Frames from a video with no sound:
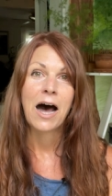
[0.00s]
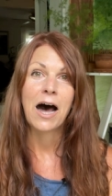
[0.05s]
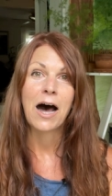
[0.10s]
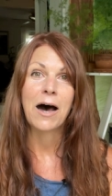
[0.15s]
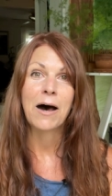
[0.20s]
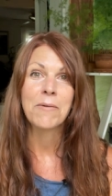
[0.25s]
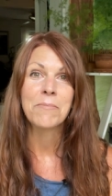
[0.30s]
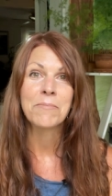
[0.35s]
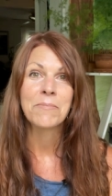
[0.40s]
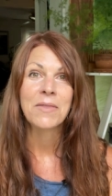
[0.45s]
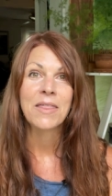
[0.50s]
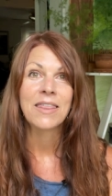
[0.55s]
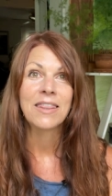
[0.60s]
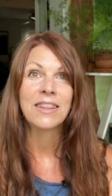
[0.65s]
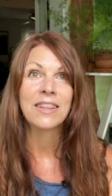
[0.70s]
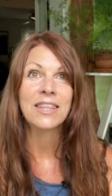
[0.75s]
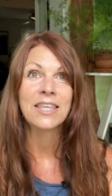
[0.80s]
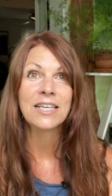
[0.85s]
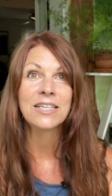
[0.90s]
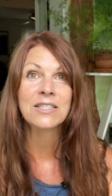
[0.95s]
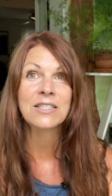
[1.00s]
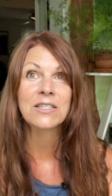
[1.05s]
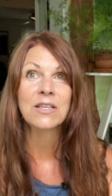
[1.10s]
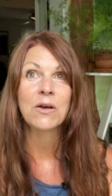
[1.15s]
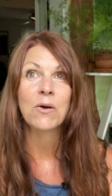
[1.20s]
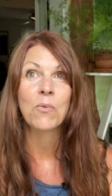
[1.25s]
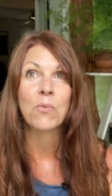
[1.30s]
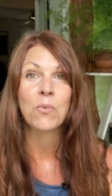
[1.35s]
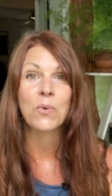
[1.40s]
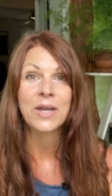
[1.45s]
um, this
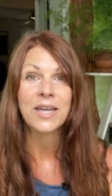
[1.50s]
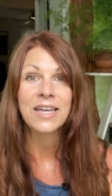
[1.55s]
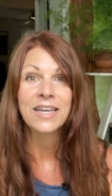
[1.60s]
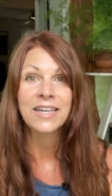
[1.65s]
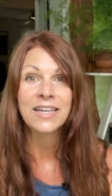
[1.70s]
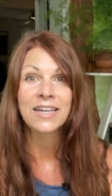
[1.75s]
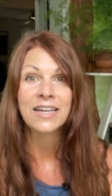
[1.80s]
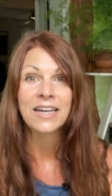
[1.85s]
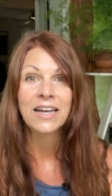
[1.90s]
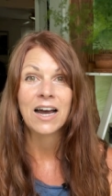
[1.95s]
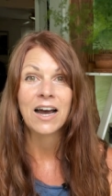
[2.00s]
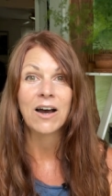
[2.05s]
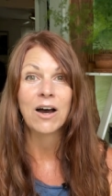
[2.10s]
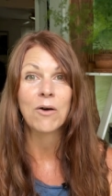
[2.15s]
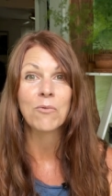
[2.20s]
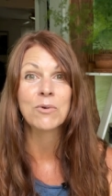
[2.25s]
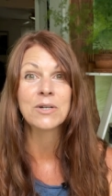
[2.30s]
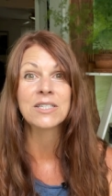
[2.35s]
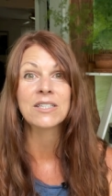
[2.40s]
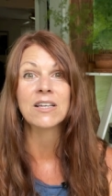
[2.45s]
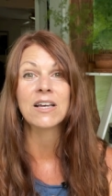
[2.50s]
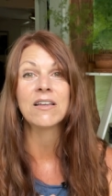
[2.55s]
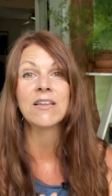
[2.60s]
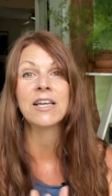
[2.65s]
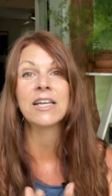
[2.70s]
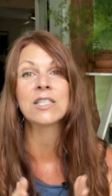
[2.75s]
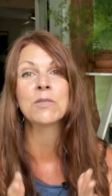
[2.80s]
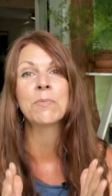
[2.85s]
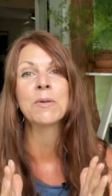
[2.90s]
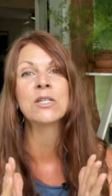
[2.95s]
week was
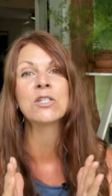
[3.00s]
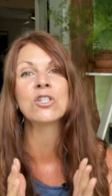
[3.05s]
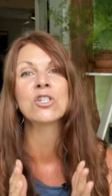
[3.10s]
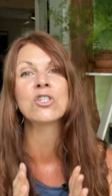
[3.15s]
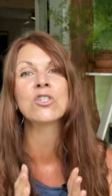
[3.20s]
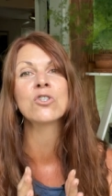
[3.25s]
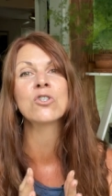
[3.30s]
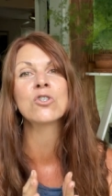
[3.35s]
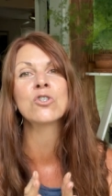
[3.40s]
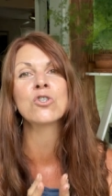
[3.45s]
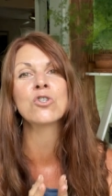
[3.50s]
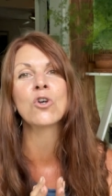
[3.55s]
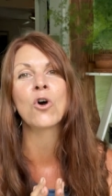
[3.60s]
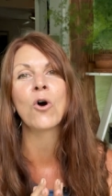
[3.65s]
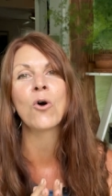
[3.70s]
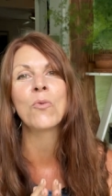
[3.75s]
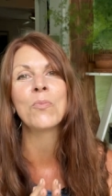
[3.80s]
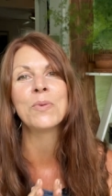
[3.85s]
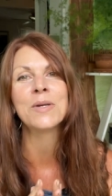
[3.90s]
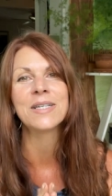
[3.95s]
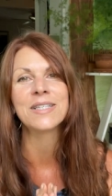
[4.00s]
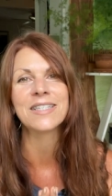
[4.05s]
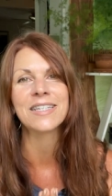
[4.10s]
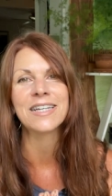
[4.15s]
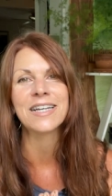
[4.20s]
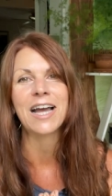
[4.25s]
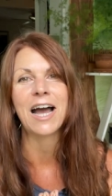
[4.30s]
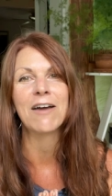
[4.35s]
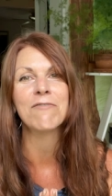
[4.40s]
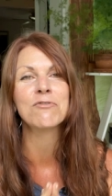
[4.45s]
it's been just so
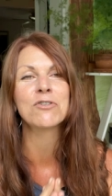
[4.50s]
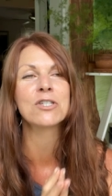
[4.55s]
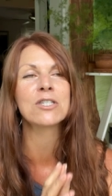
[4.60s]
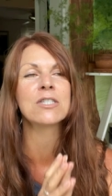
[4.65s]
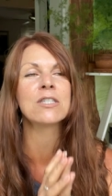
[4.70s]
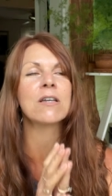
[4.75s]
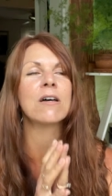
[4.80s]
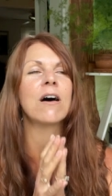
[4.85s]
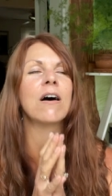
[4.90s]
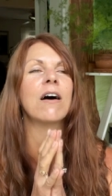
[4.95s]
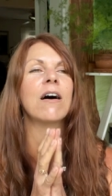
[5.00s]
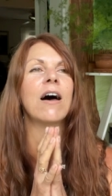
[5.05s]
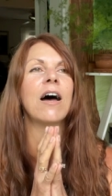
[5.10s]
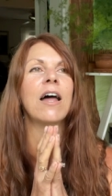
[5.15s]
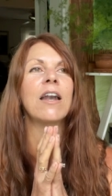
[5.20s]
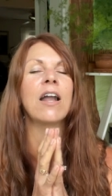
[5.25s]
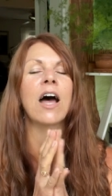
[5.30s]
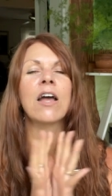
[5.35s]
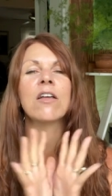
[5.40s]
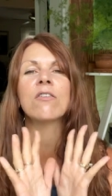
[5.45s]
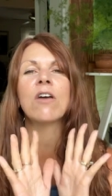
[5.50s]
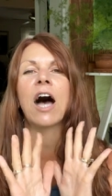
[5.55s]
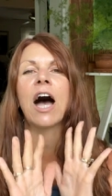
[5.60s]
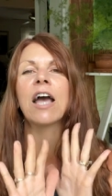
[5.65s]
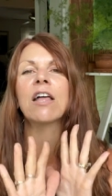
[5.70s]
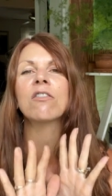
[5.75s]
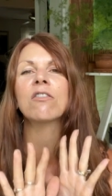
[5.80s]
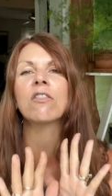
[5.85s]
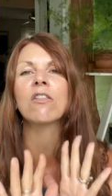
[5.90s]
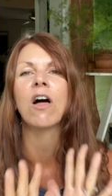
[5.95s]
busy. I've just and I
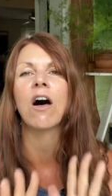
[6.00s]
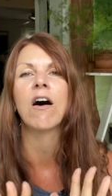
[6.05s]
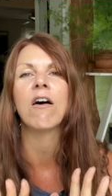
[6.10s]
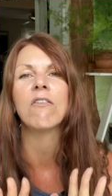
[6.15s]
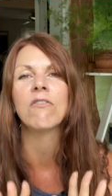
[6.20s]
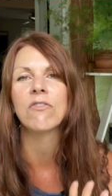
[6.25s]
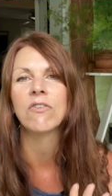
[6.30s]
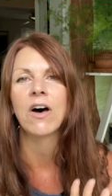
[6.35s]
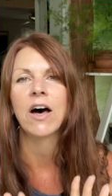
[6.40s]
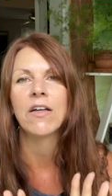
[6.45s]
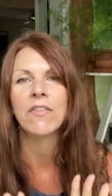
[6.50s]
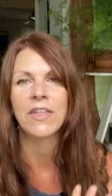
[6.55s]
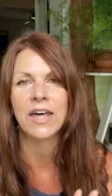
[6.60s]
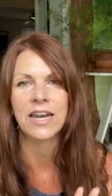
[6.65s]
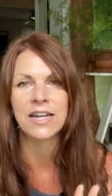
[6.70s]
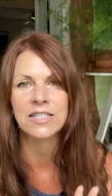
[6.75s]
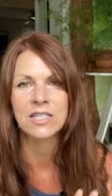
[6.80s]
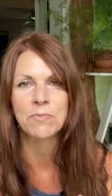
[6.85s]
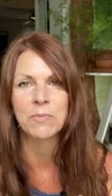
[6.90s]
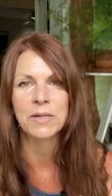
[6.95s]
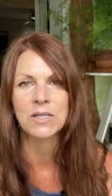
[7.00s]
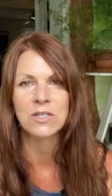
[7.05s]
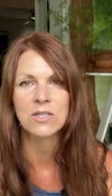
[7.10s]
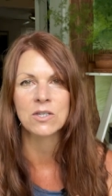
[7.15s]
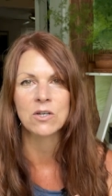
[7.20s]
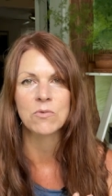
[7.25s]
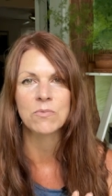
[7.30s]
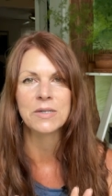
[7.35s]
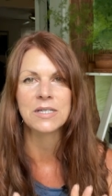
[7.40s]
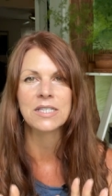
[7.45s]
I love that it's been
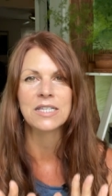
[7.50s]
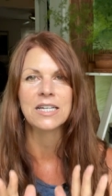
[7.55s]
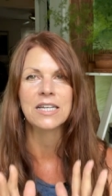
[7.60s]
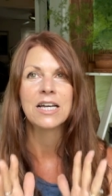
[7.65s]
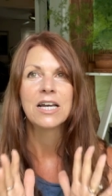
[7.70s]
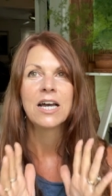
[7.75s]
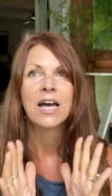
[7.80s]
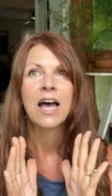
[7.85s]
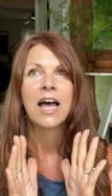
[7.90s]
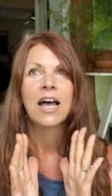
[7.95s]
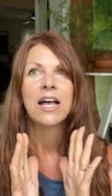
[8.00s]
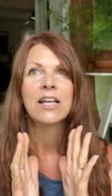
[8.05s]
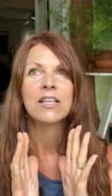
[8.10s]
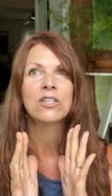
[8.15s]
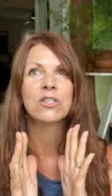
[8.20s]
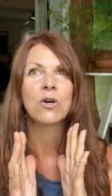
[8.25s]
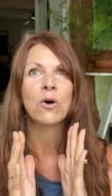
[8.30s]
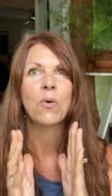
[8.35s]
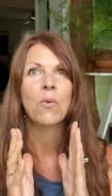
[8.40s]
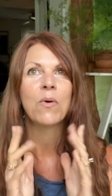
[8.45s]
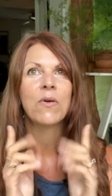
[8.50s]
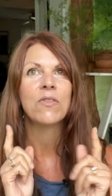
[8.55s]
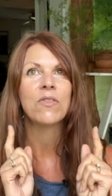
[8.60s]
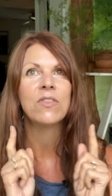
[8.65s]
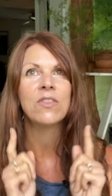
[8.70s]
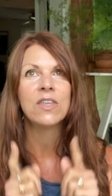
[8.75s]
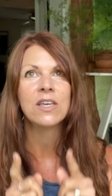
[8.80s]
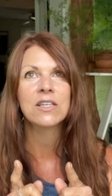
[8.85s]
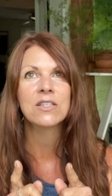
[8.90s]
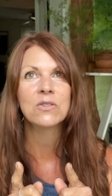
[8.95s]
so busy. So
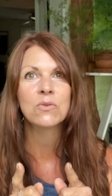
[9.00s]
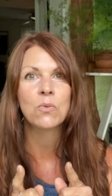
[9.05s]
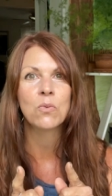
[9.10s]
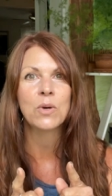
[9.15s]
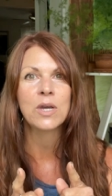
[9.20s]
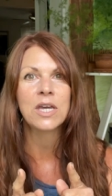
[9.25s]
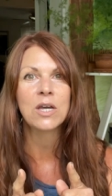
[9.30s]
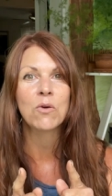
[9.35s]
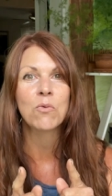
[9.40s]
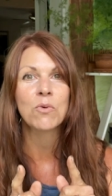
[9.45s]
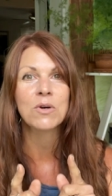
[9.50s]
this week